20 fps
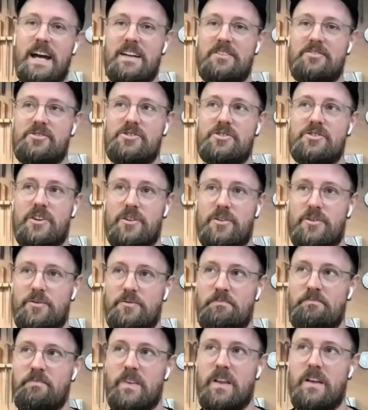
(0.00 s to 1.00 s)
and
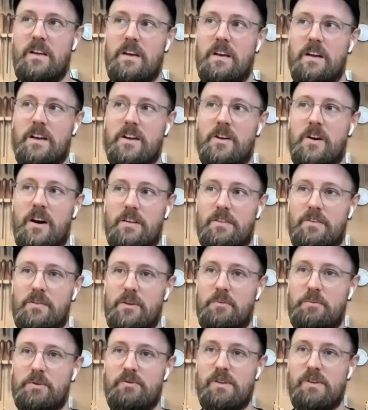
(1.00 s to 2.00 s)
so I thought
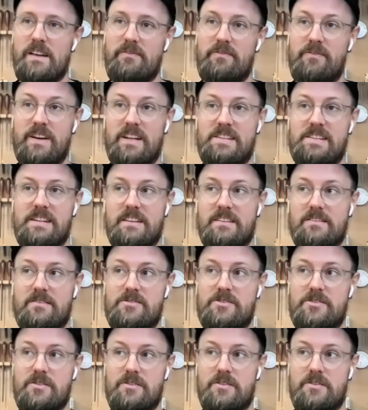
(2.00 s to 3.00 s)
it'd be really fitting
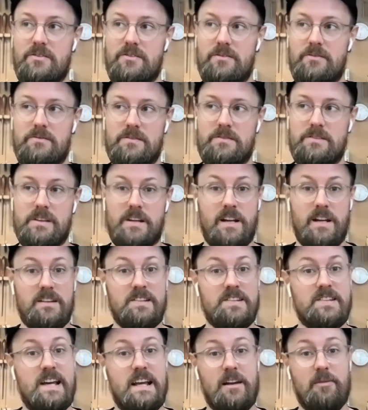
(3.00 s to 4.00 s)
to kind
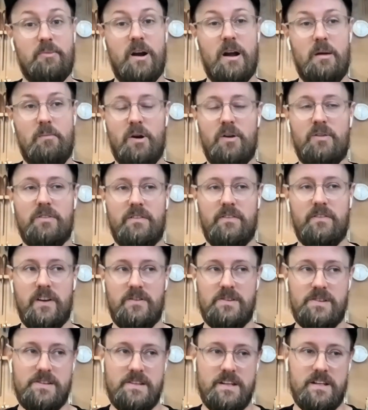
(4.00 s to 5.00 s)
of celebrate both of
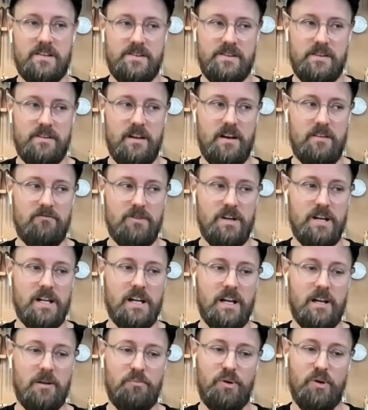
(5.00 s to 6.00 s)
those things and really
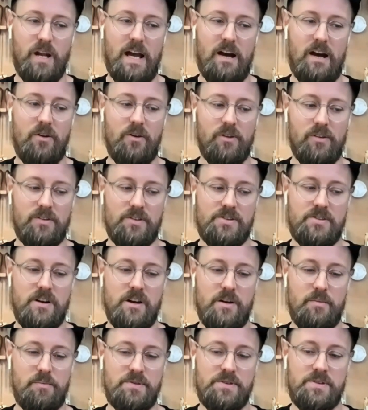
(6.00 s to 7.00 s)
kind of pull out all the
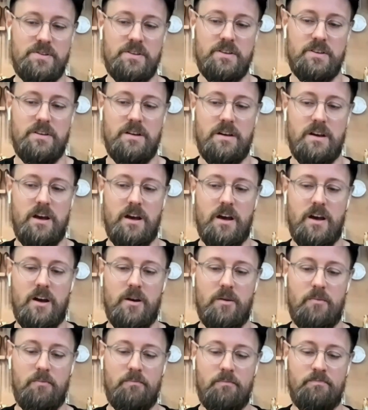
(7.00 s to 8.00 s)
stops
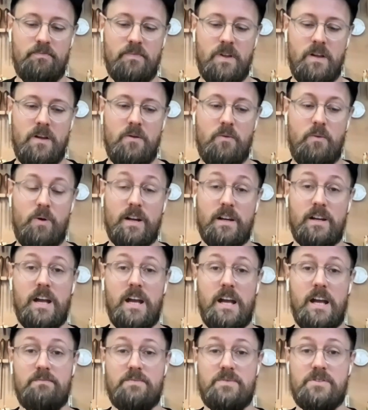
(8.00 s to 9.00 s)
when it
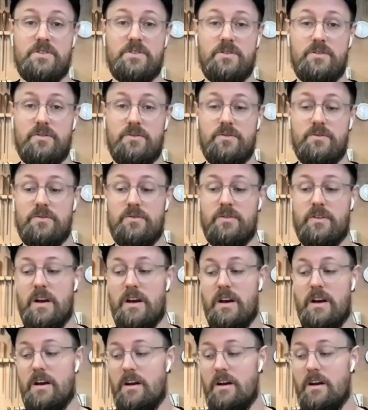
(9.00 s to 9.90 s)
came to